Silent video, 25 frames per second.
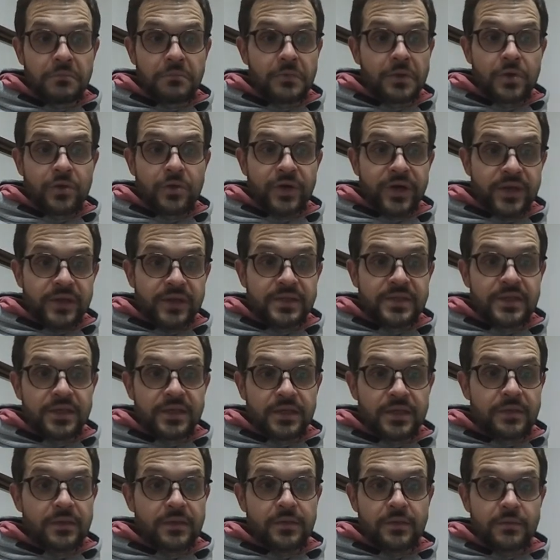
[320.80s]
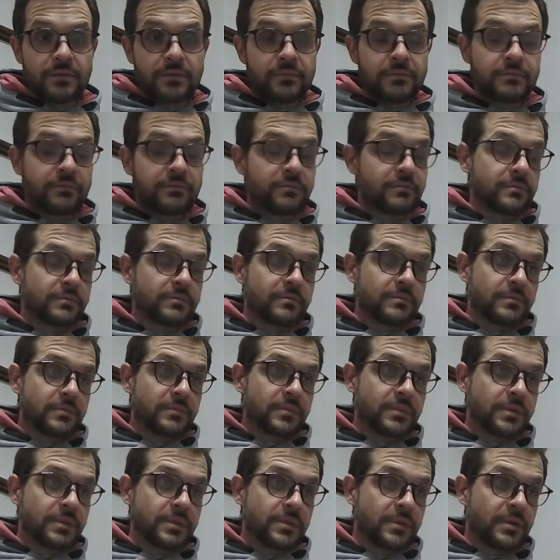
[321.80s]
crankset,
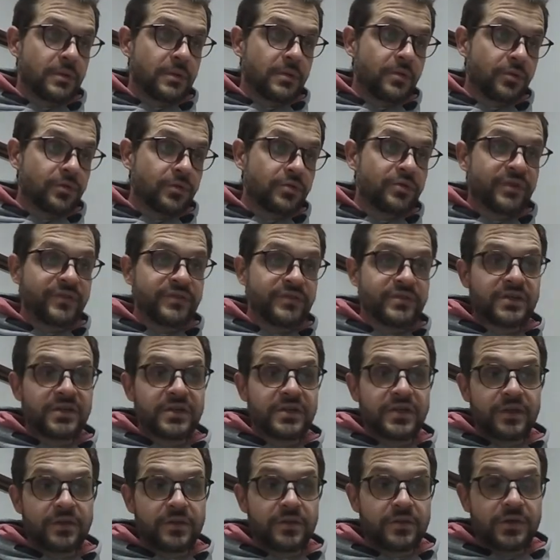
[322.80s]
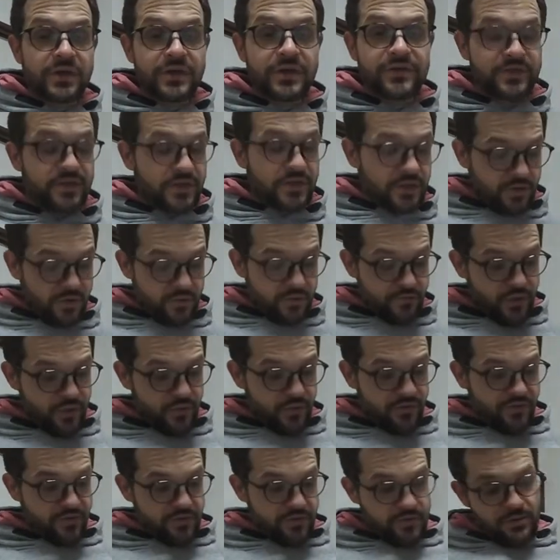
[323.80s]
the non-drive side, the drive side, or
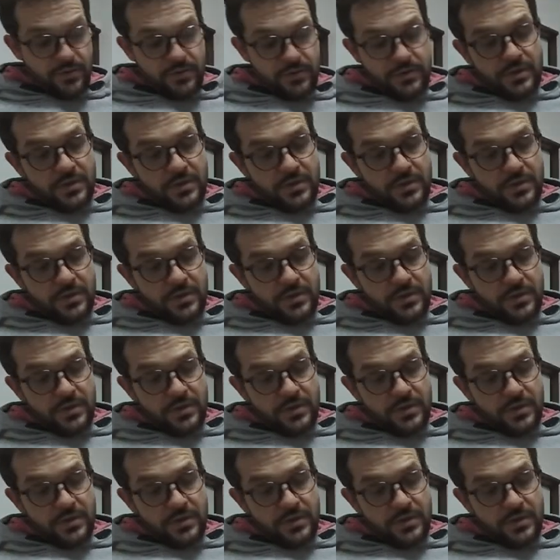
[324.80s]
both,